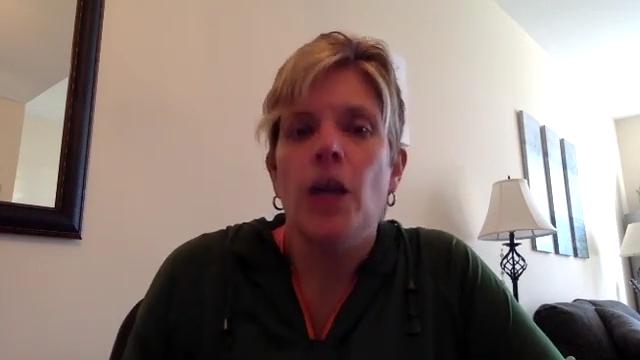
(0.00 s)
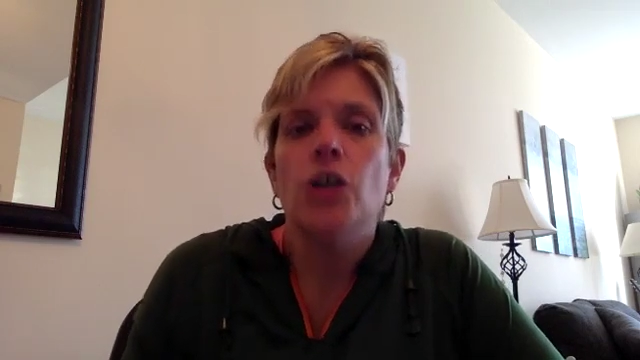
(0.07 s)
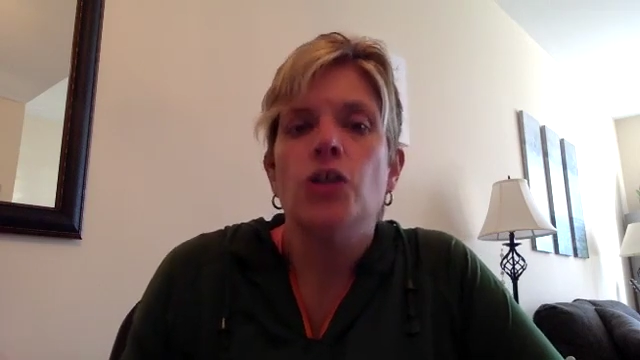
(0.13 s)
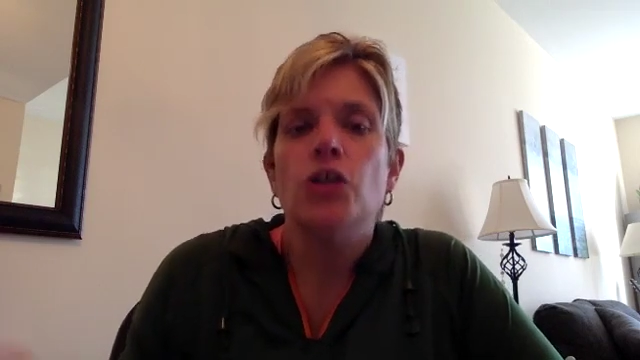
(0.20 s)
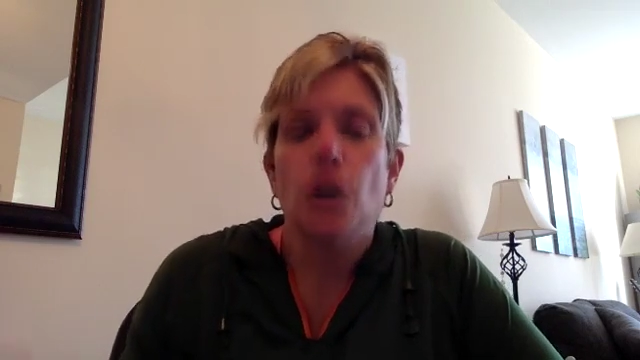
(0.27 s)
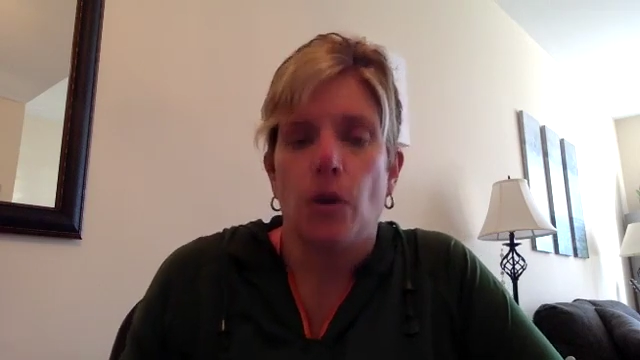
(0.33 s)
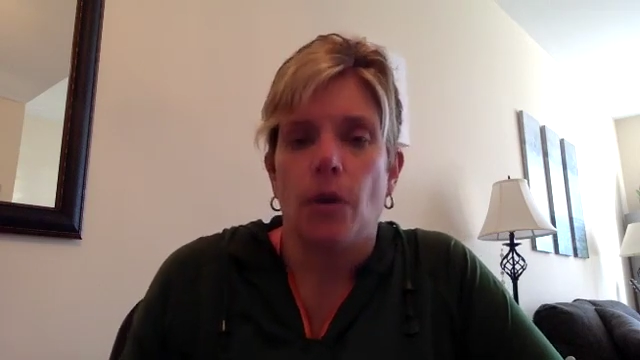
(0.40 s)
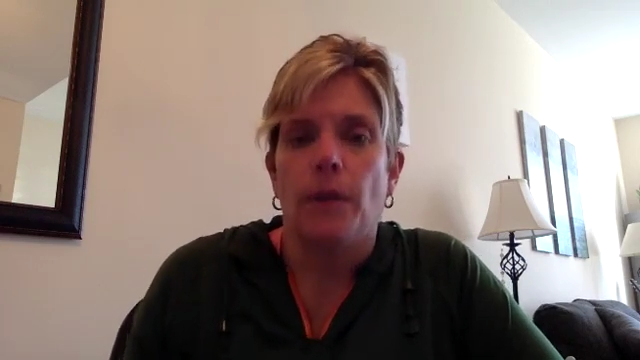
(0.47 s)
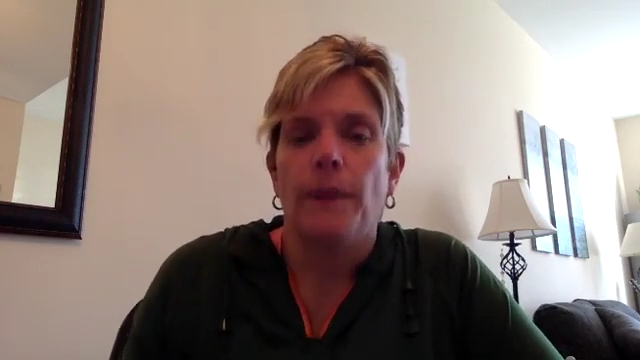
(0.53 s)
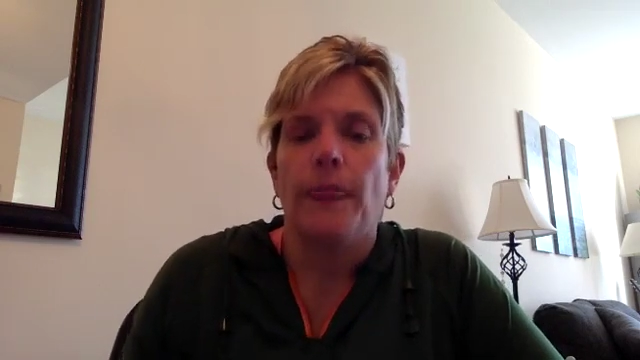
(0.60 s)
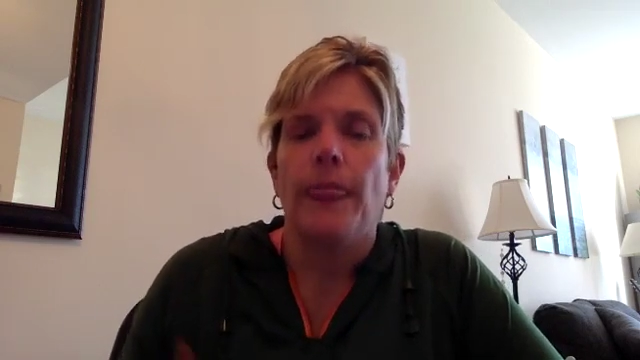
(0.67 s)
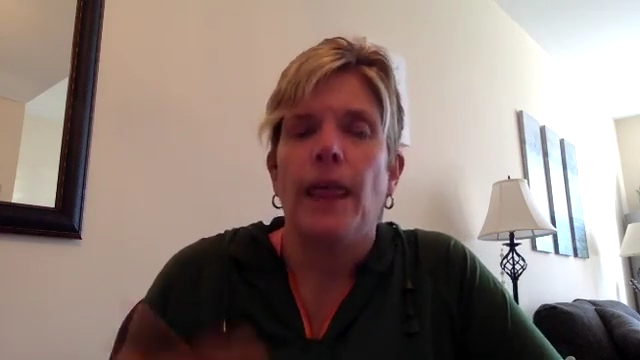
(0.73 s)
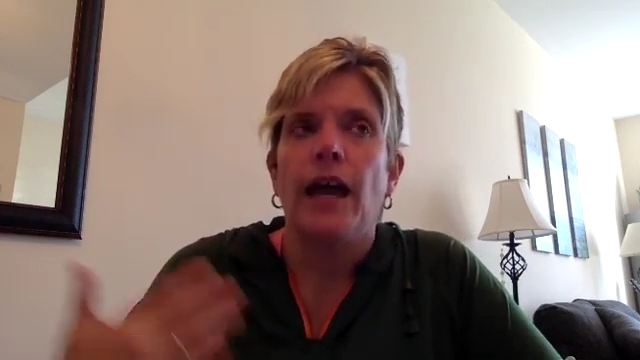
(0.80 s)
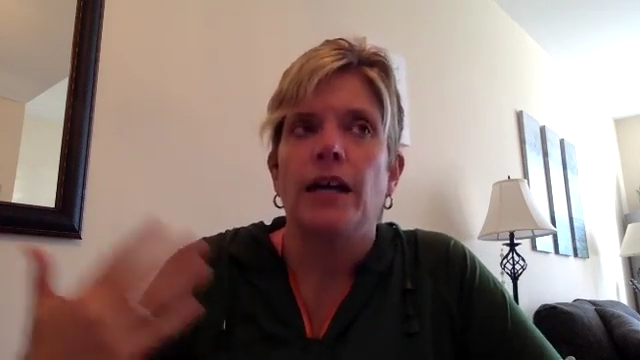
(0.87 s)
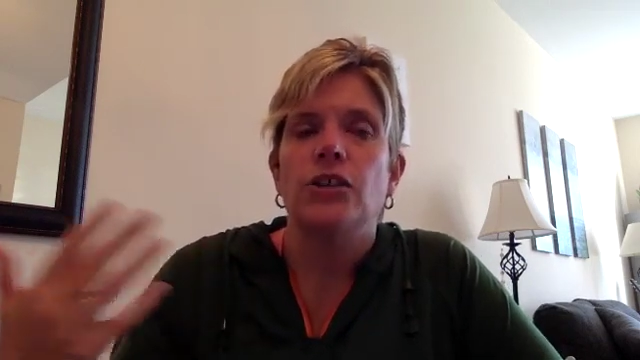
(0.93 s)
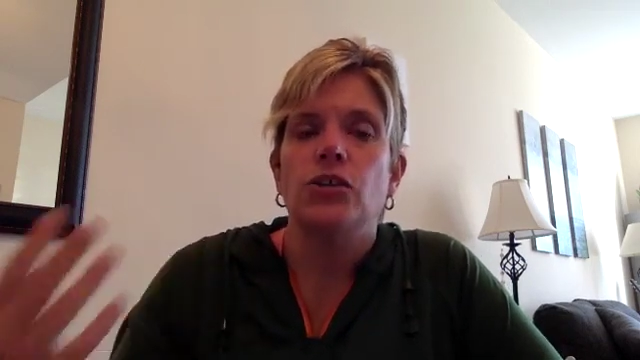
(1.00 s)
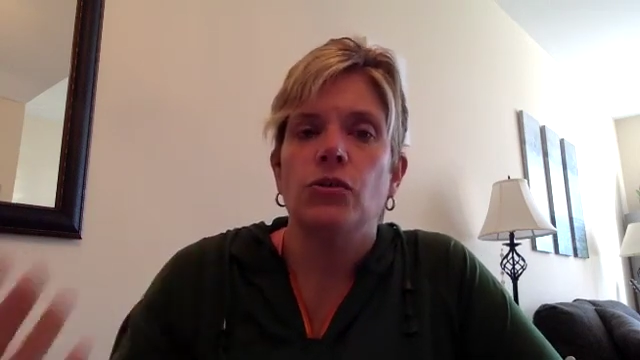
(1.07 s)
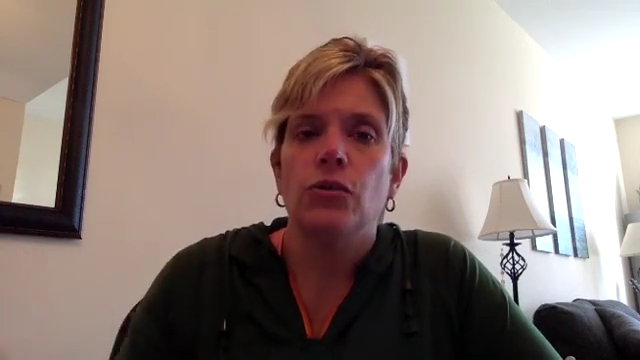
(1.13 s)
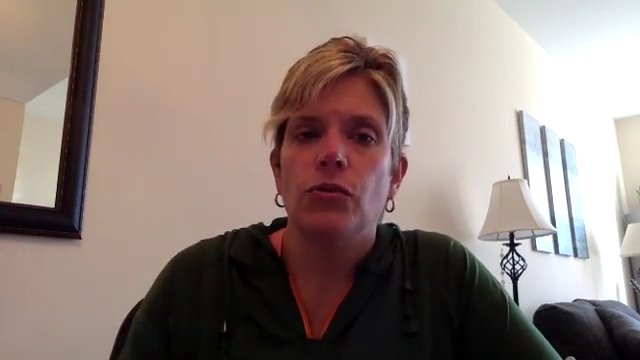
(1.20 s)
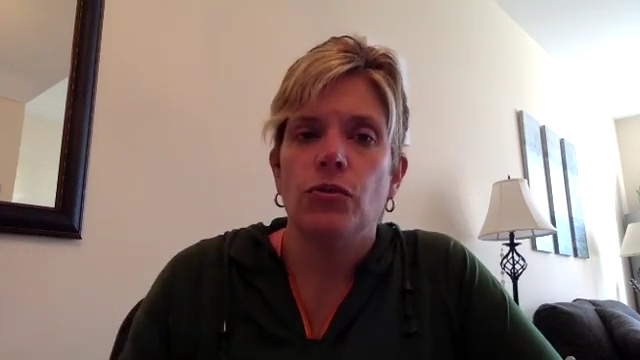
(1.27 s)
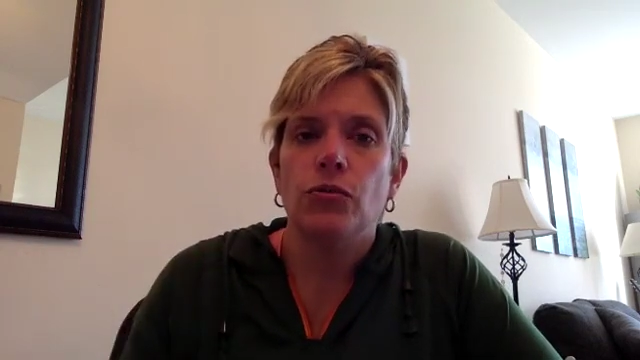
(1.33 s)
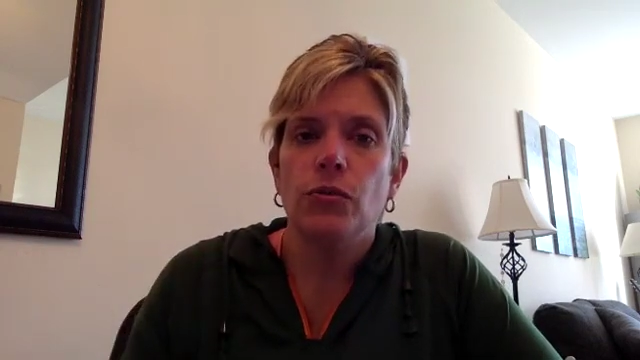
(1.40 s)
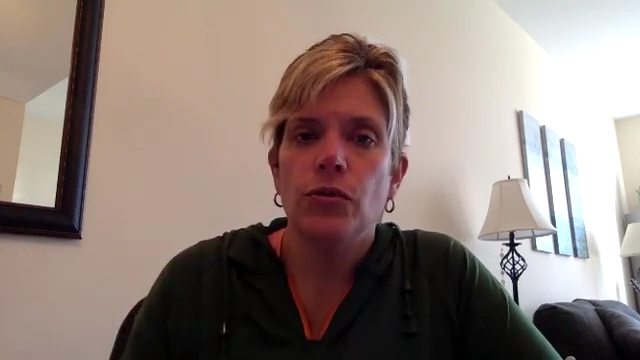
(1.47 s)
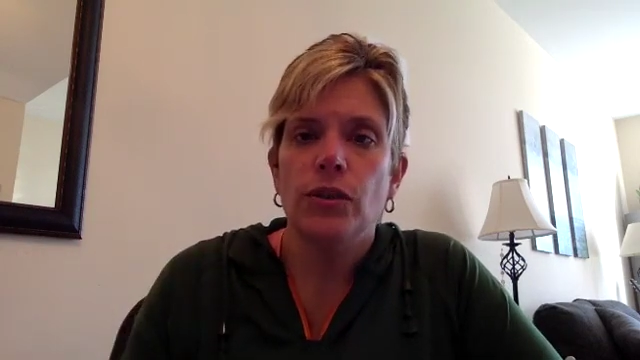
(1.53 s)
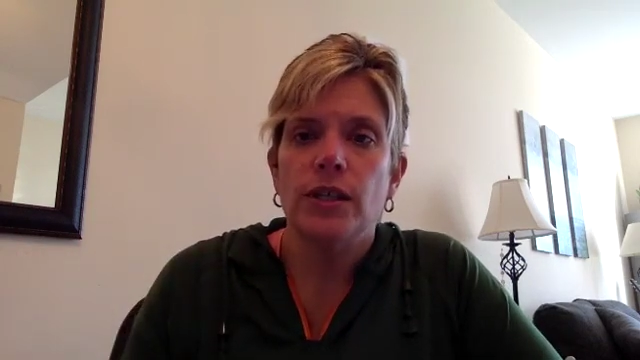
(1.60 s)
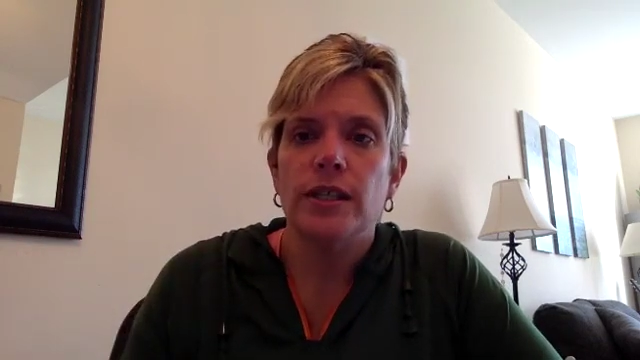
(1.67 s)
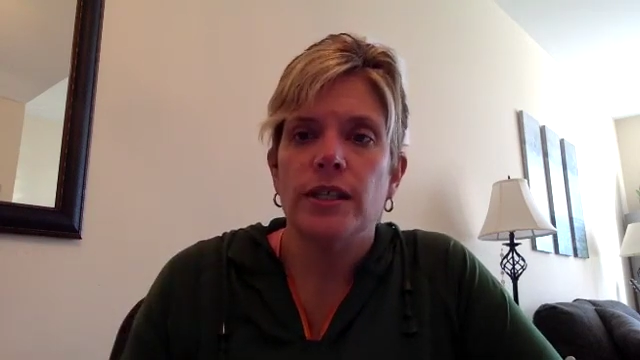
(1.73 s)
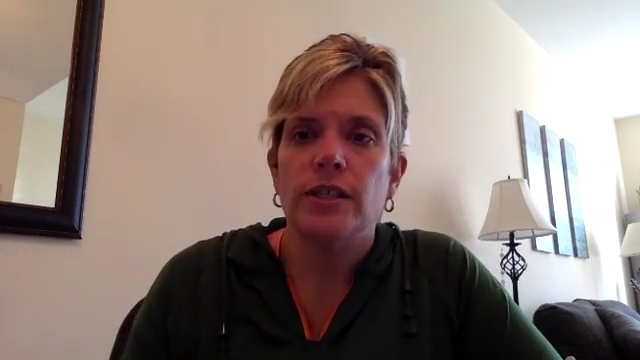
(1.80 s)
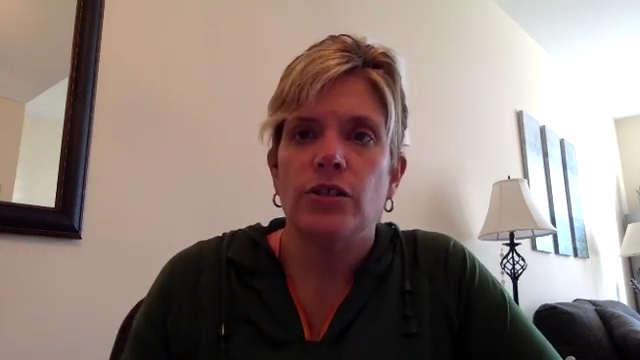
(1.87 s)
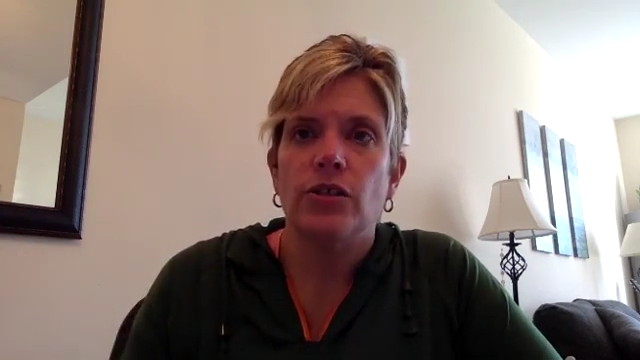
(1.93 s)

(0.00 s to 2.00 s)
So as you go through this and